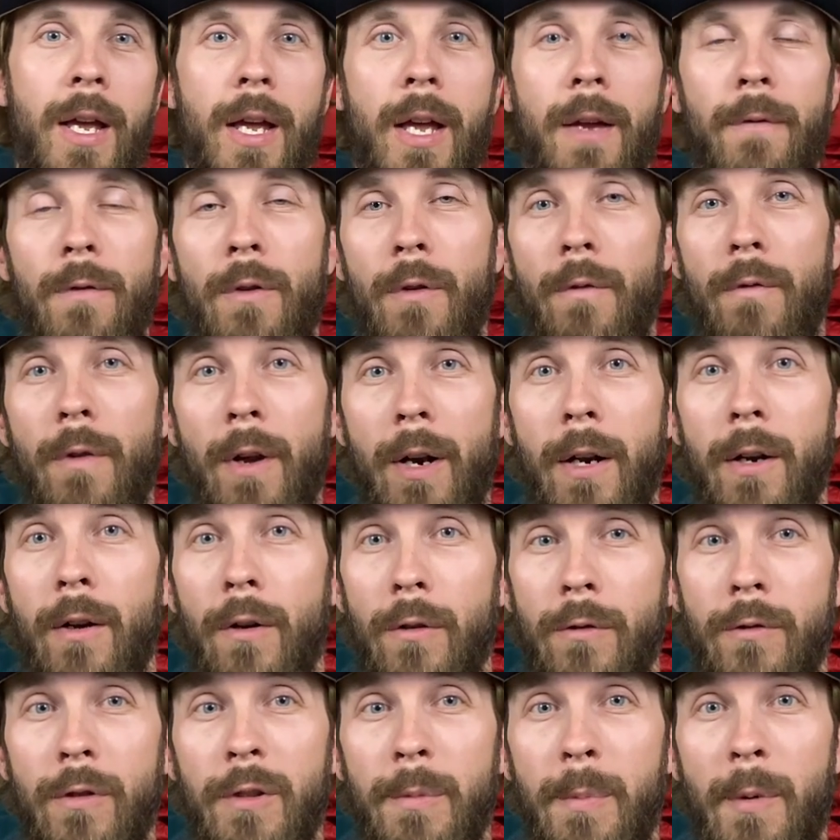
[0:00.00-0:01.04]
If you've run in
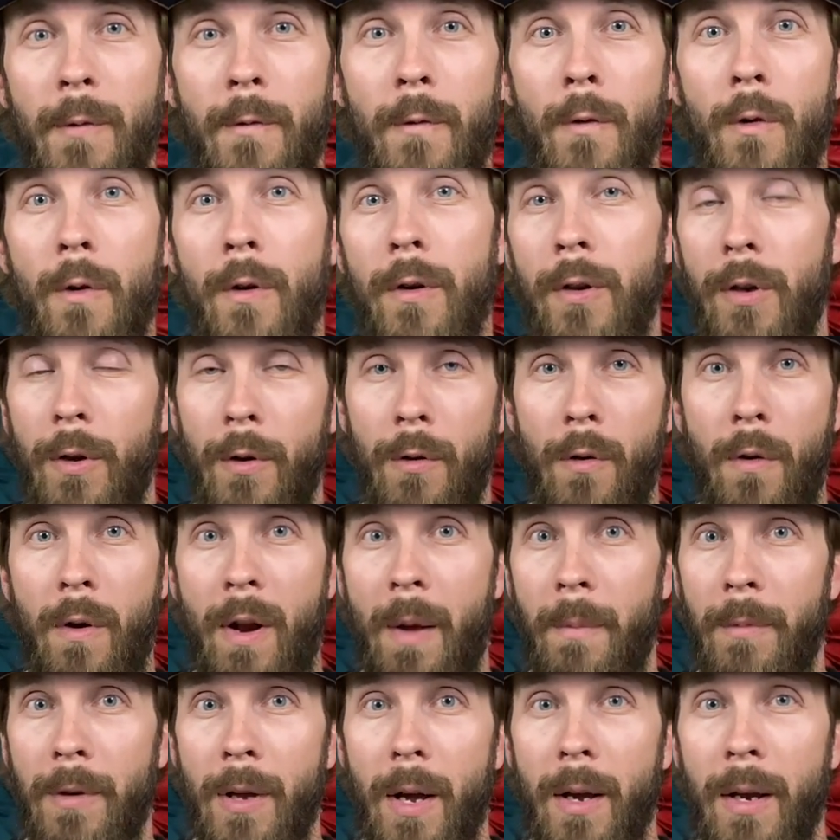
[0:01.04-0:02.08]
Ultras before, you know what
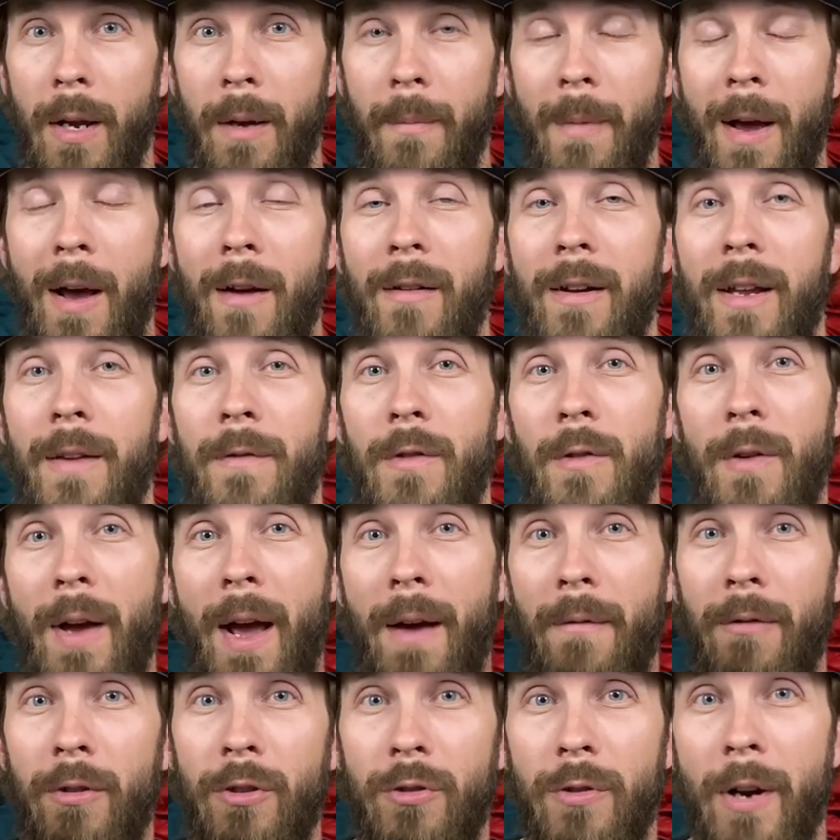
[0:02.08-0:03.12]
I'm talking about. If you
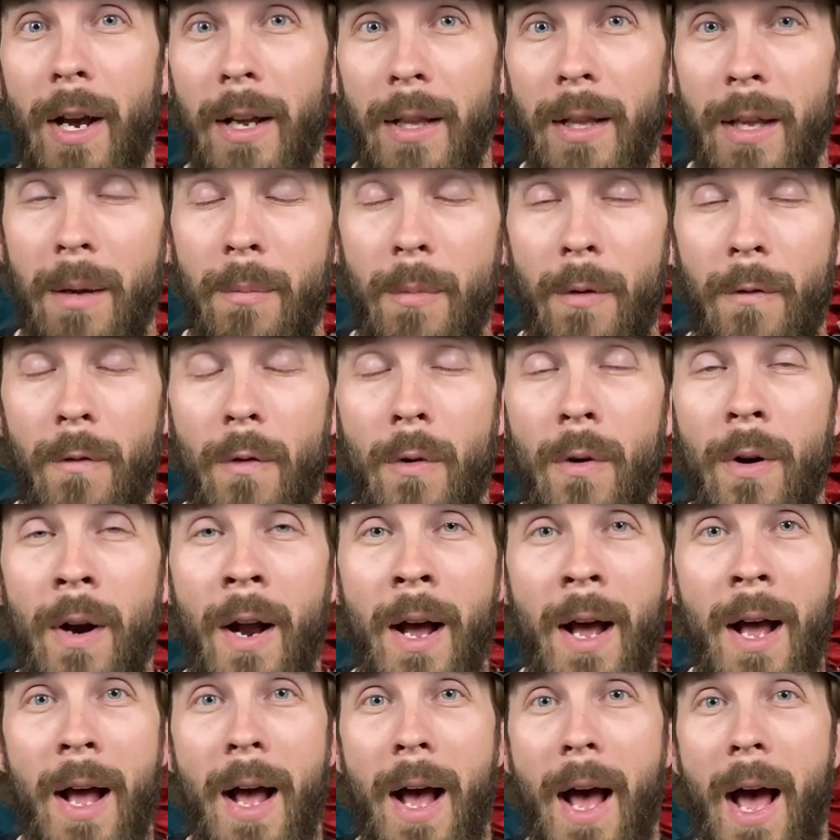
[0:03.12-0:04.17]
haven't tried them before,
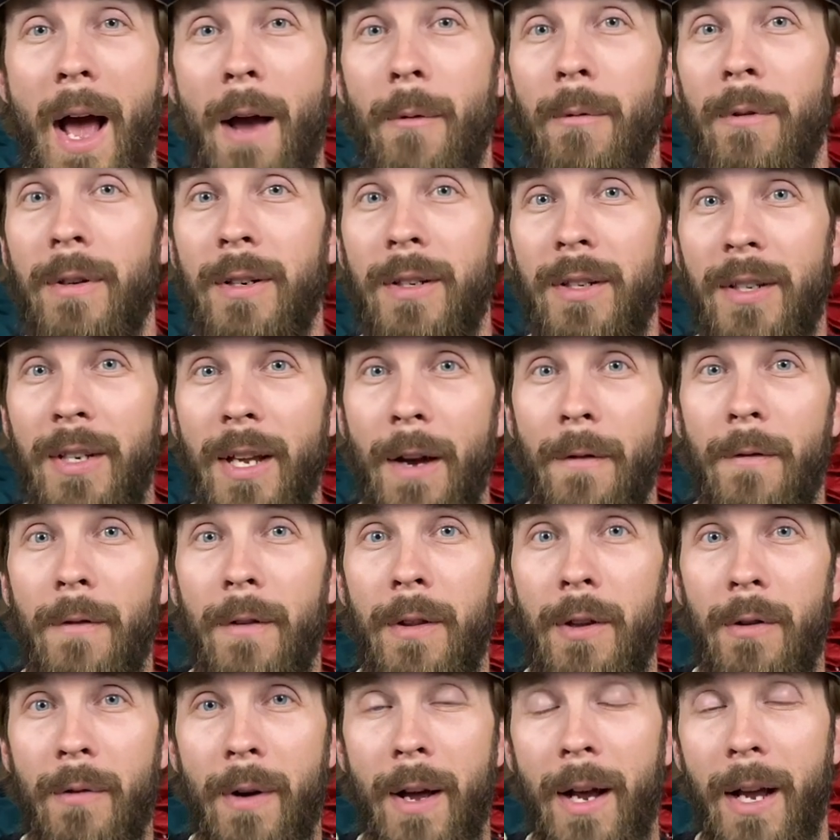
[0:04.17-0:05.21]
I would
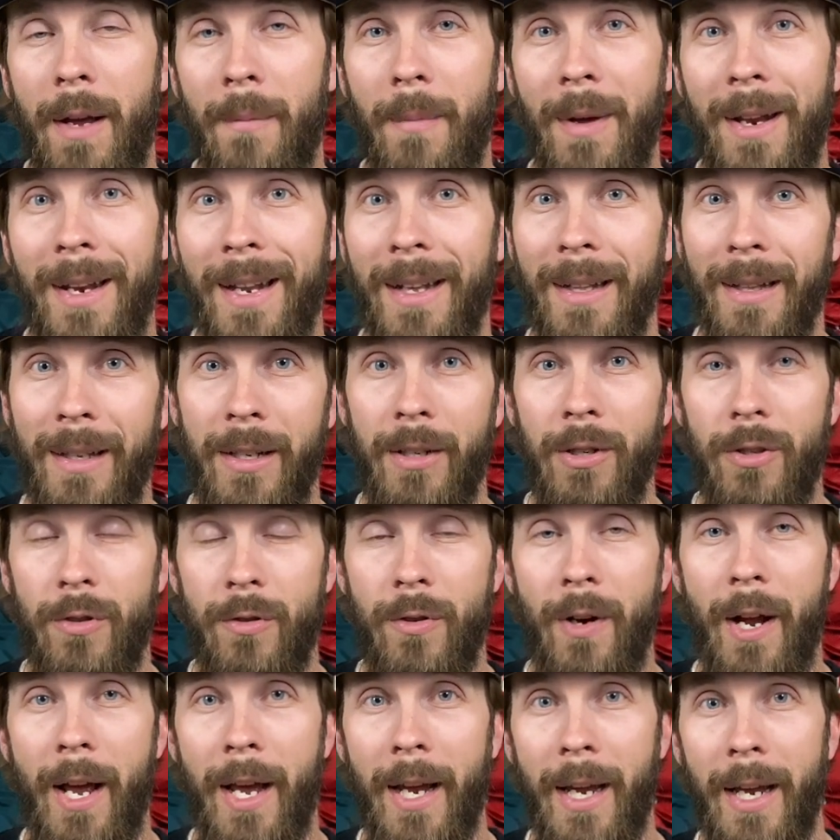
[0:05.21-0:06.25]
definitely recommend at least
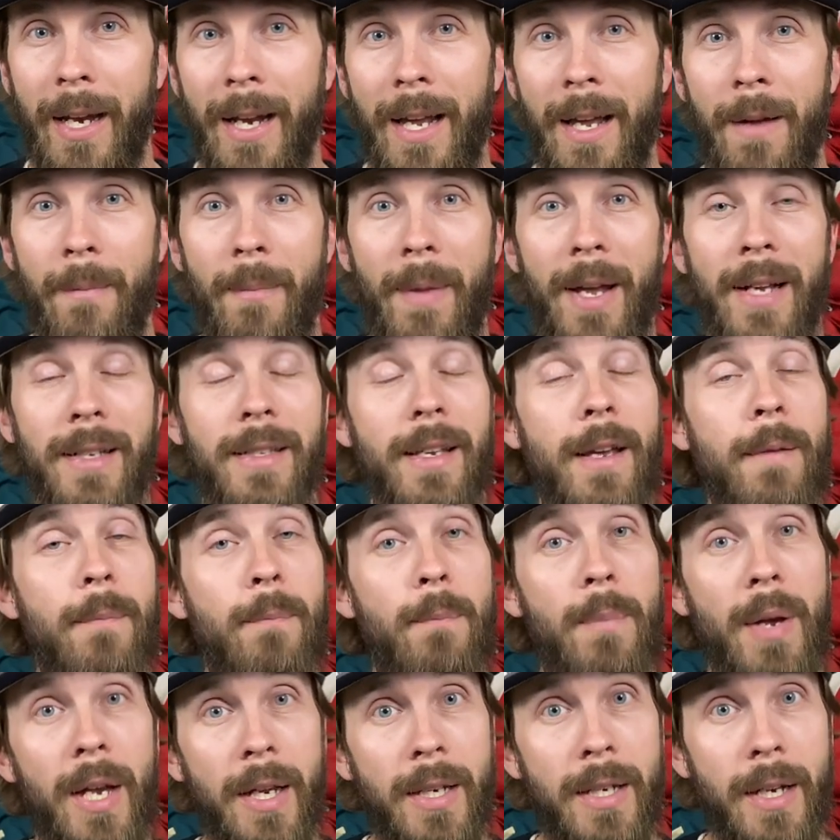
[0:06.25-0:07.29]
trying it. It makes a
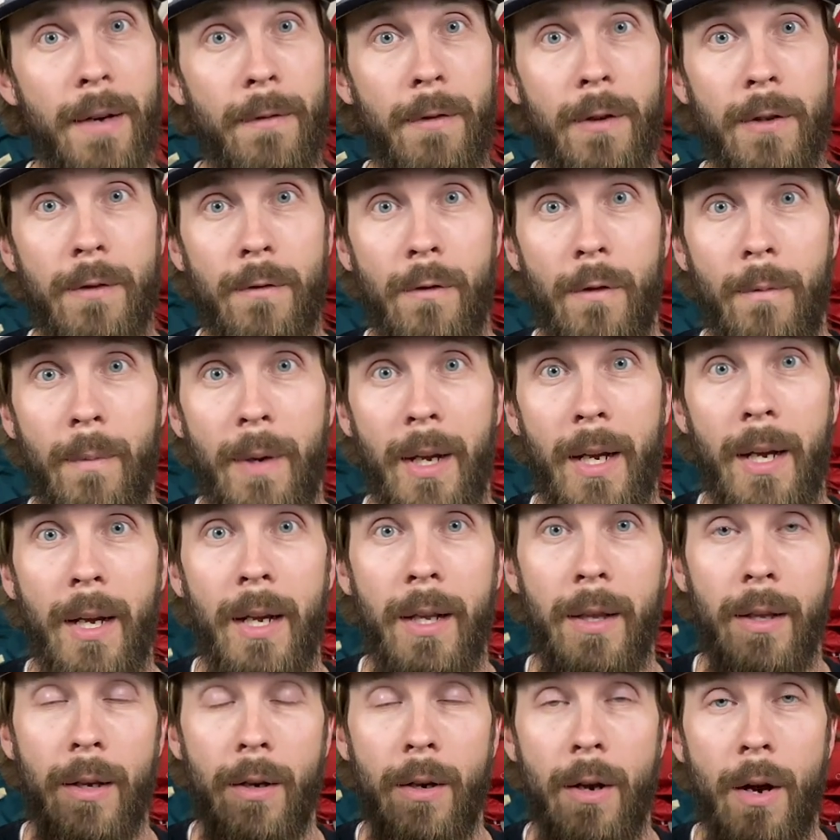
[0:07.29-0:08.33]
big difference for me
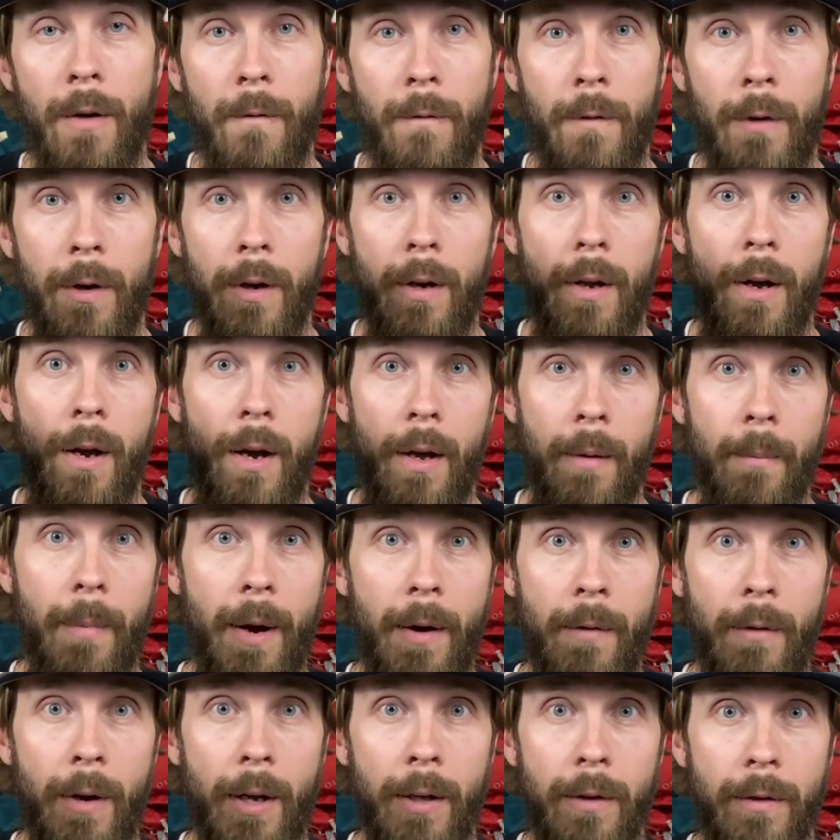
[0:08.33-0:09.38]
in the comfort on
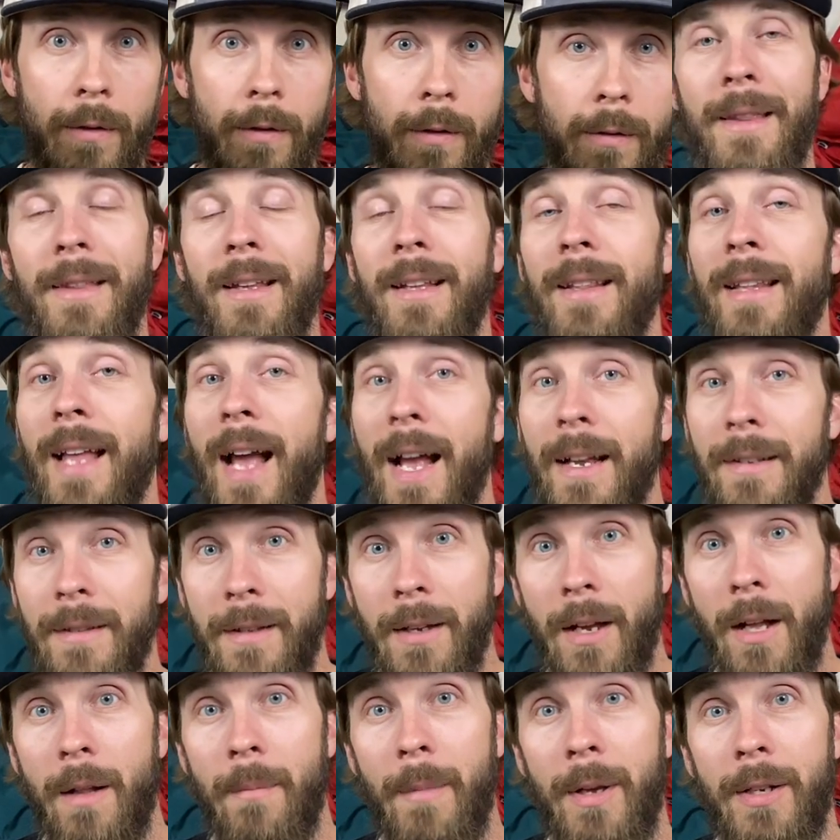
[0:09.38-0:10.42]
my runs. The last
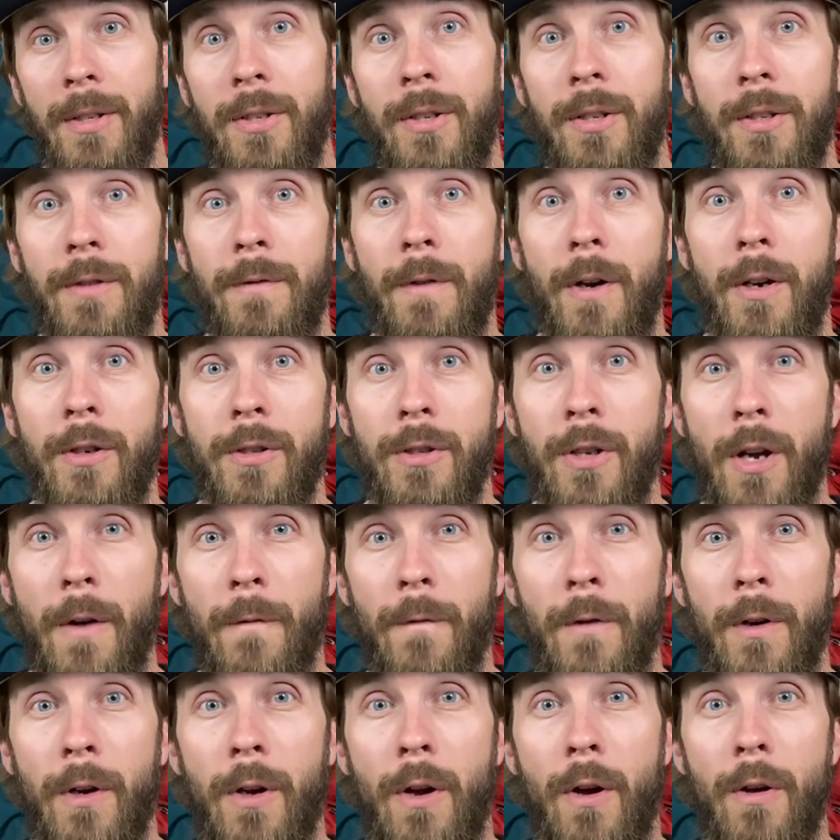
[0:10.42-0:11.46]
thing I'll mention as far as
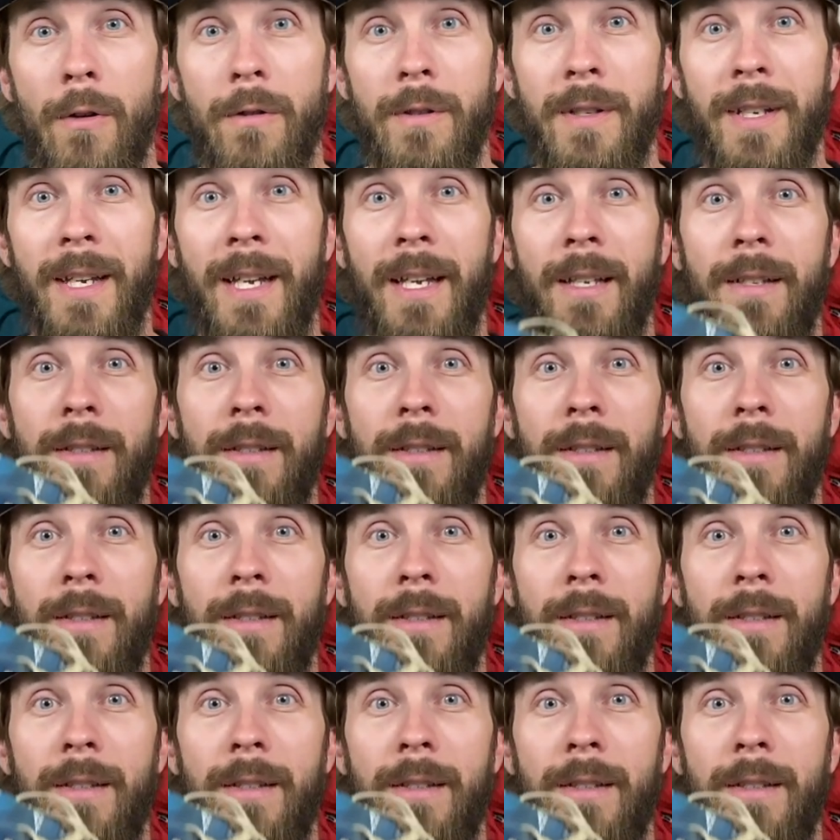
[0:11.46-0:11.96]
comfort goes is